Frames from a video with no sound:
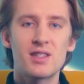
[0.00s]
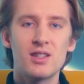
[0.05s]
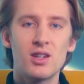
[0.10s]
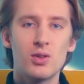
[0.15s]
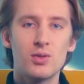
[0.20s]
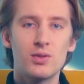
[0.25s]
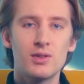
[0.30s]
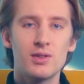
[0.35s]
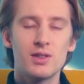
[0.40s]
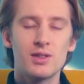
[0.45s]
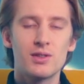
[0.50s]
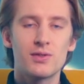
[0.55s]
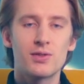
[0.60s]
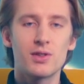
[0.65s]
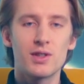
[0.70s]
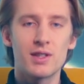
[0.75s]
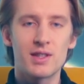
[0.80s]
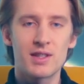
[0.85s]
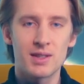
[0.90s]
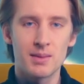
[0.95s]
known
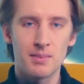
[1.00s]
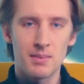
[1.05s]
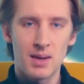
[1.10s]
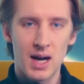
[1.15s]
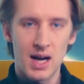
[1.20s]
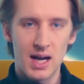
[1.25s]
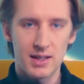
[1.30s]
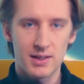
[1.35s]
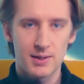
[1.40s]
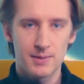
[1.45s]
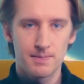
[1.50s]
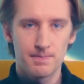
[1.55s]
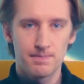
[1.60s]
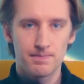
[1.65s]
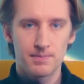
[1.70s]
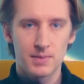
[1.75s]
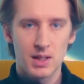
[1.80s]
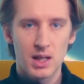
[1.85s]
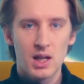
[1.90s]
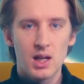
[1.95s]
for its demise.
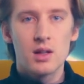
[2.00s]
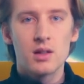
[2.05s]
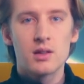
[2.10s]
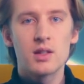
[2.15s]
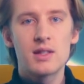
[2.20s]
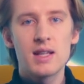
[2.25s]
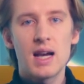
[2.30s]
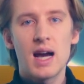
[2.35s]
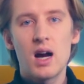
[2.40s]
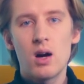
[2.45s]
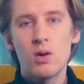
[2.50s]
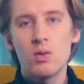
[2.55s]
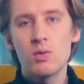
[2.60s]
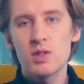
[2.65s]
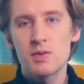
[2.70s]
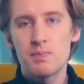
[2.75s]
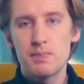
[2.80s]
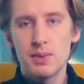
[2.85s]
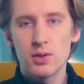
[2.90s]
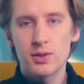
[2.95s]
The DAO
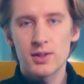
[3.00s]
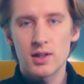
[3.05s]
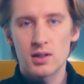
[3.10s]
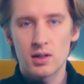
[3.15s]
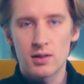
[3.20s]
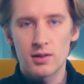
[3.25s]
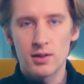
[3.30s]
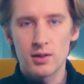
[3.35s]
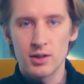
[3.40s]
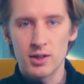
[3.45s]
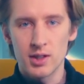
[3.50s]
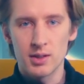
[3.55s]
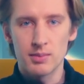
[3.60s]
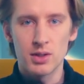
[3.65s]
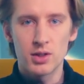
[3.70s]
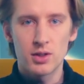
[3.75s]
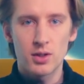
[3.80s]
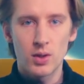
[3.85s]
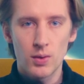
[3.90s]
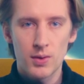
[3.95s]
was built on Ethereum
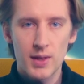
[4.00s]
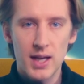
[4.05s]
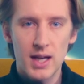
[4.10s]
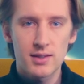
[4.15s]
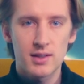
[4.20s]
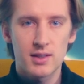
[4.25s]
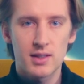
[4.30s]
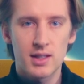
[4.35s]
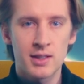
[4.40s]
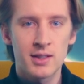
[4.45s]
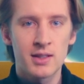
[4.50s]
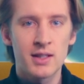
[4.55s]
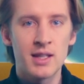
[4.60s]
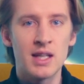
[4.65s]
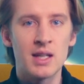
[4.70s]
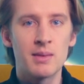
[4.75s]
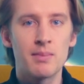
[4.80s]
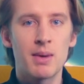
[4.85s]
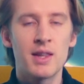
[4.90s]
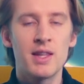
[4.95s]
in
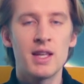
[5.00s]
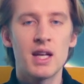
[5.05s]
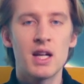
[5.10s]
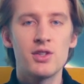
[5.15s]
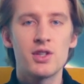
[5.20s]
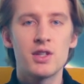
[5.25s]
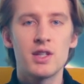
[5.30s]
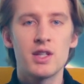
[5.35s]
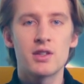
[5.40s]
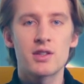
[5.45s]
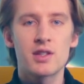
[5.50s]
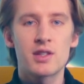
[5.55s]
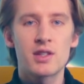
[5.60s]
2016 by the engineers